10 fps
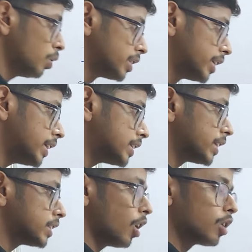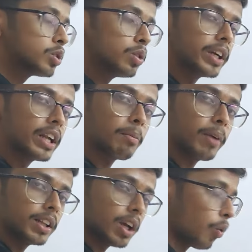these things also
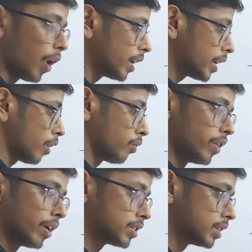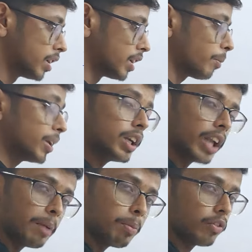determine the quality of waves, determine the
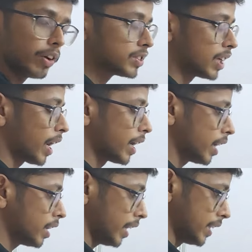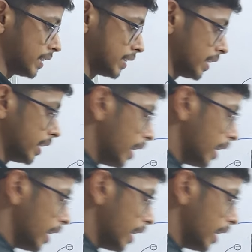type of wave generated in the ECG.